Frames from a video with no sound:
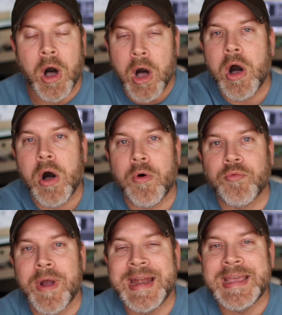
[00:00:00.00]

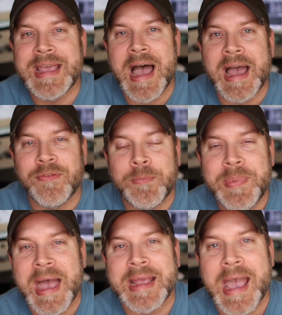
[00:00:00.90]
Alrighty guys,
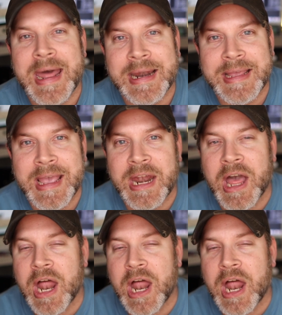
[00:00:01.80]
back at it again,